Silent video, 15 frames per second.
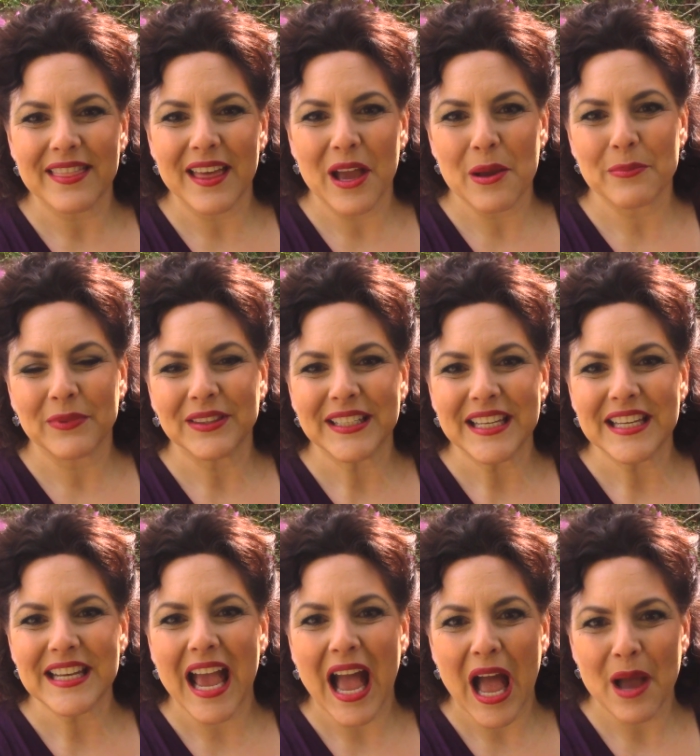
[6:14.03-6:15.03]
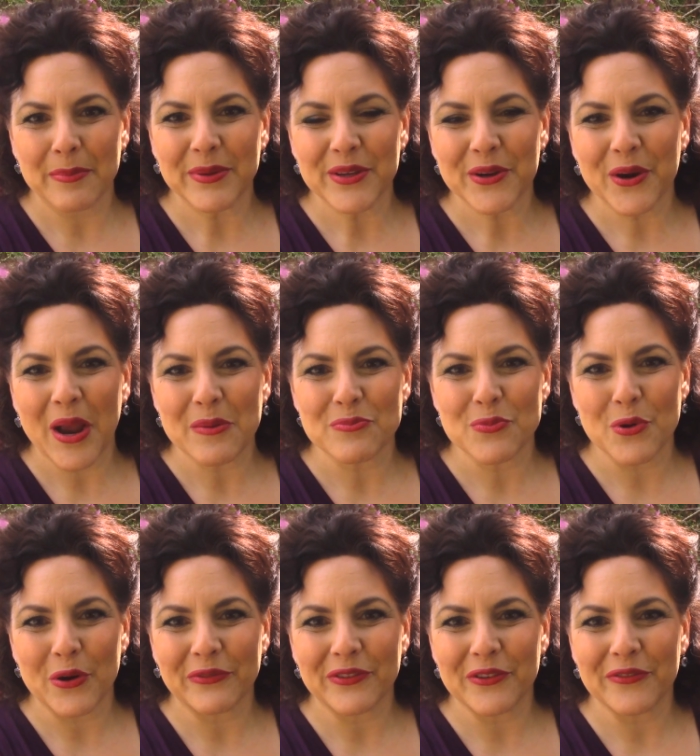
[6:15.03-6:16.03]
them lead happier and
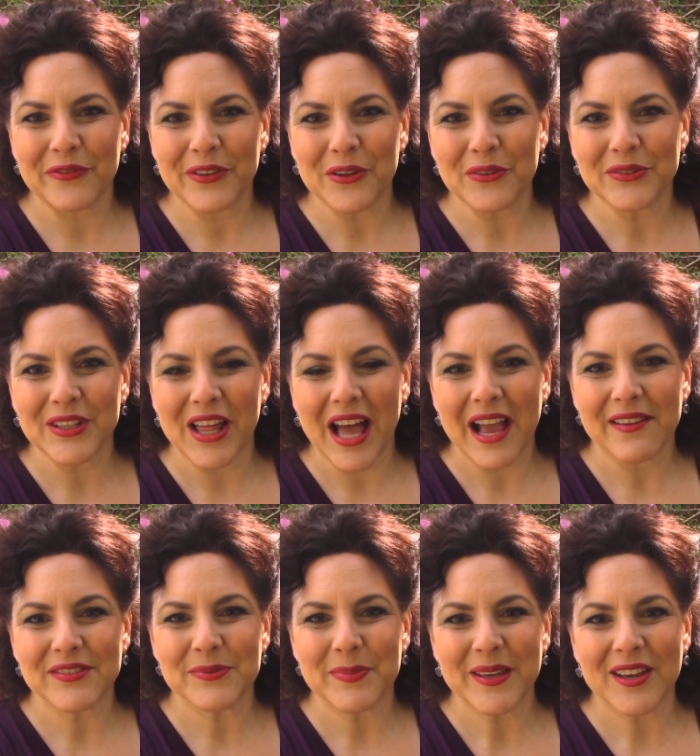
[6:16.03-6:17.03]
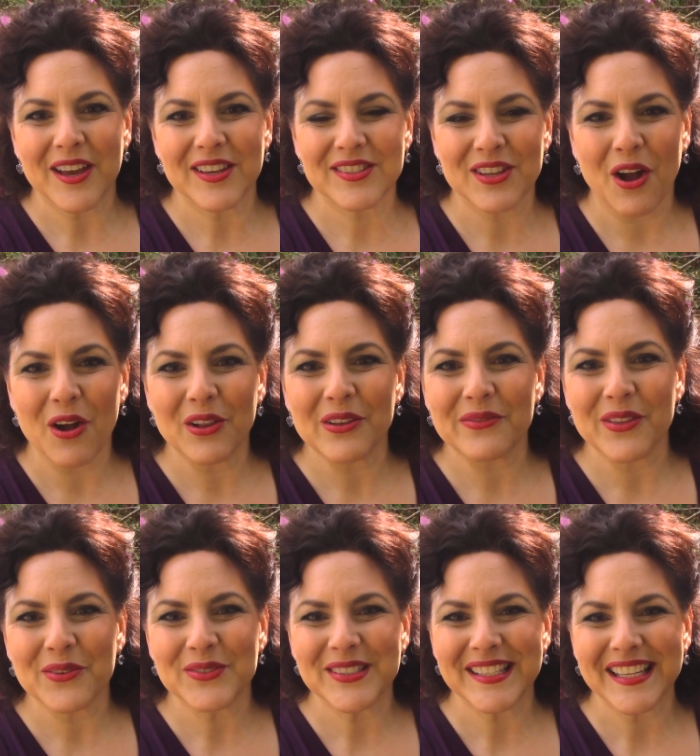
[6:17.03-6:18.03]
more fulfilled lives because all of
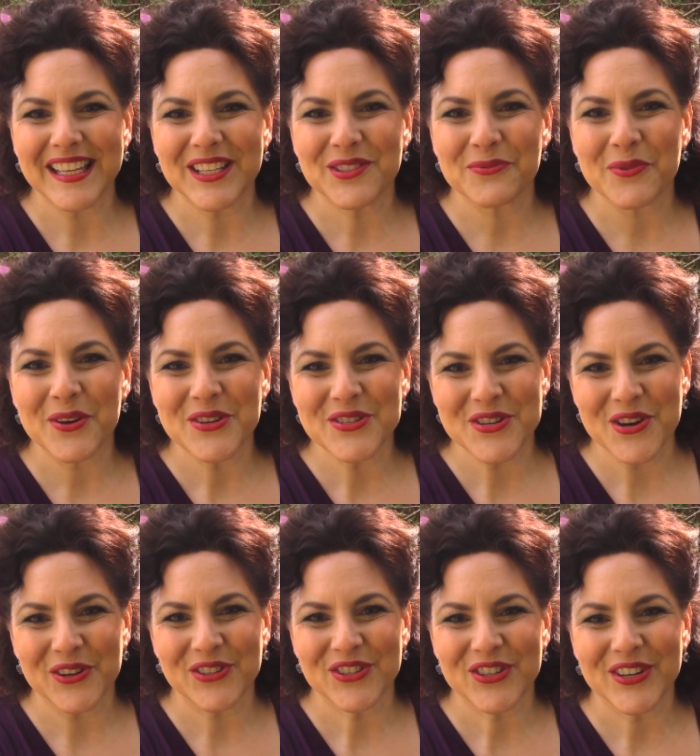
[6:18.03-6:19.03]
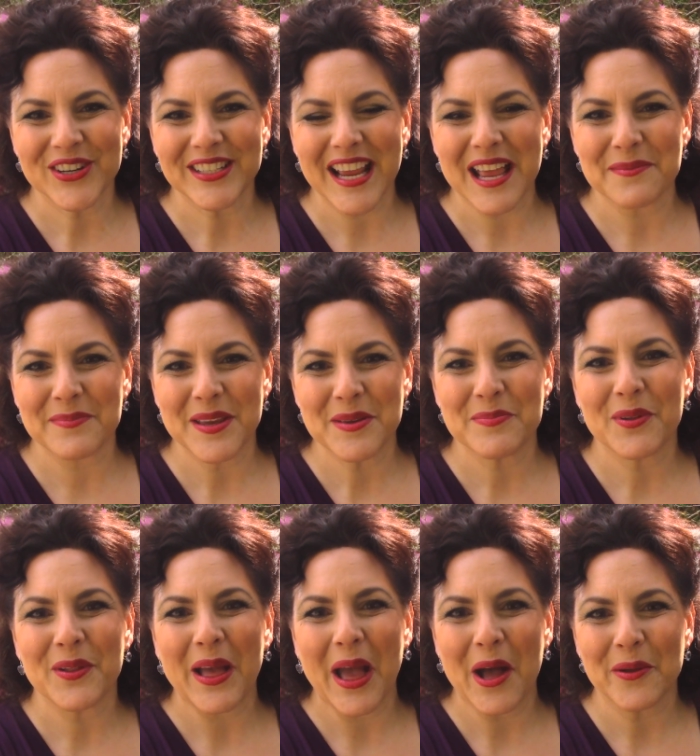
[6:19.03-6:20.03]
those things were nurtured and
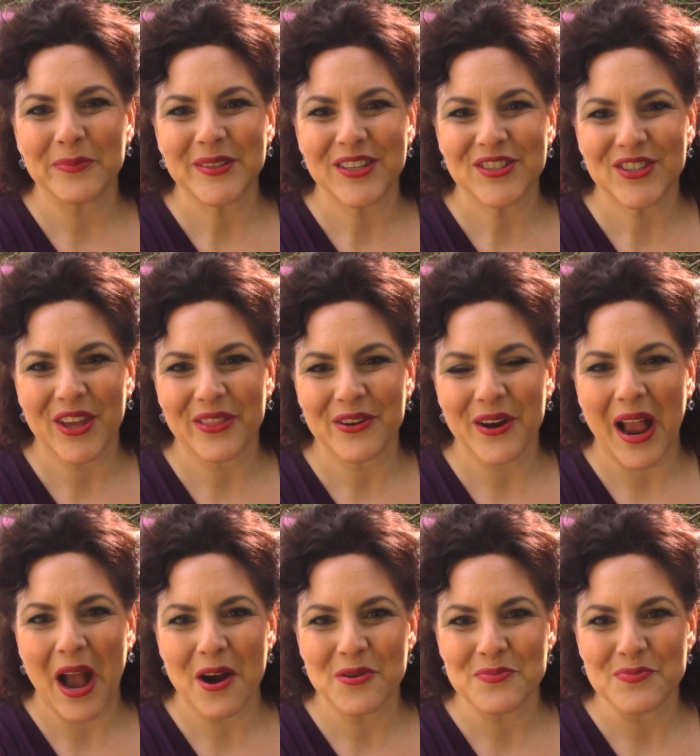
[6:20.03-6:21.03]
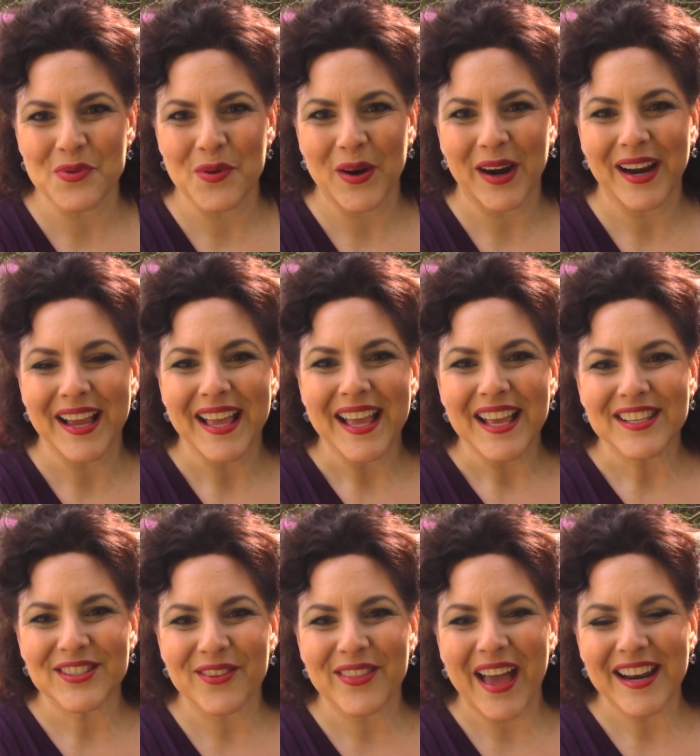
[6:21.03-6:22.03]
people helped each other out more.
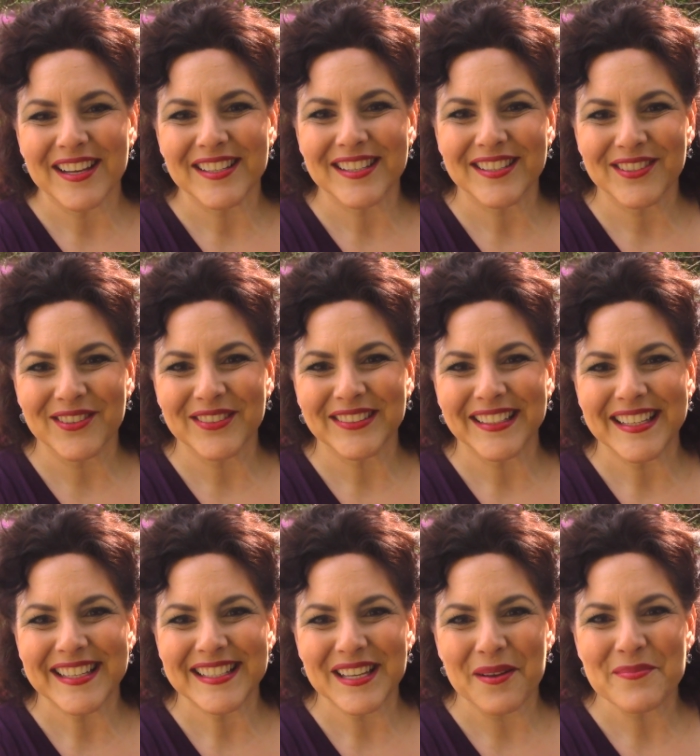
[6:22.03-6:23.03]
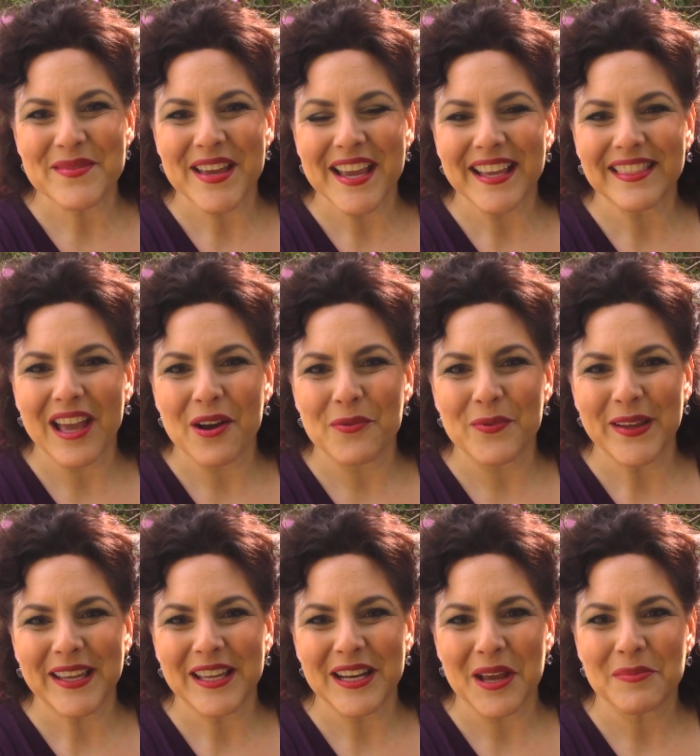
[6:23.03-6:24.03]
So that is certainly something that we
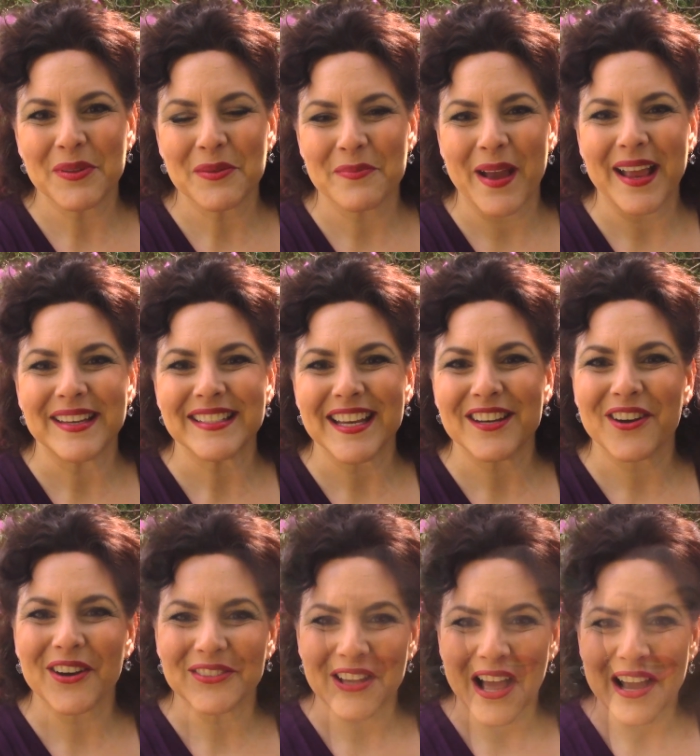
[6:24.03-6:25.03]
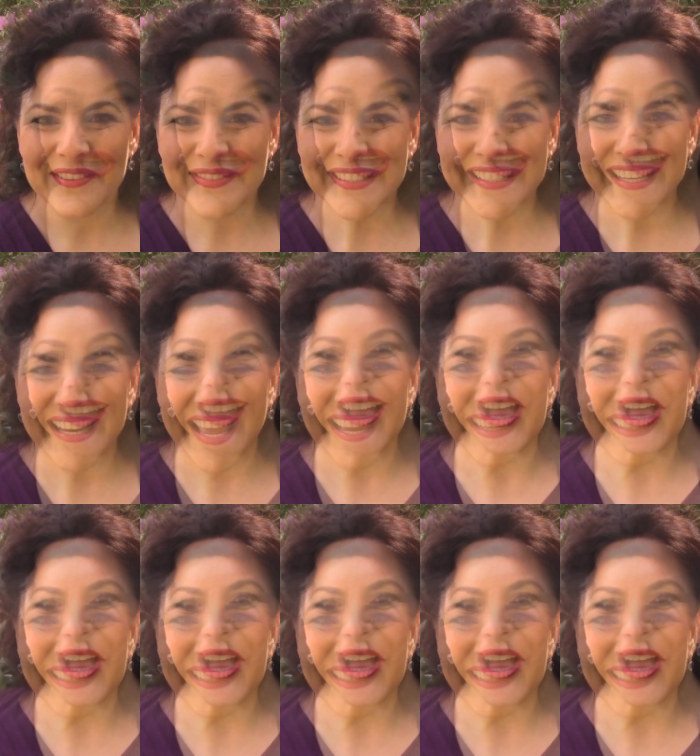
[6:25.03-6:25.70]
can implement in our lives today.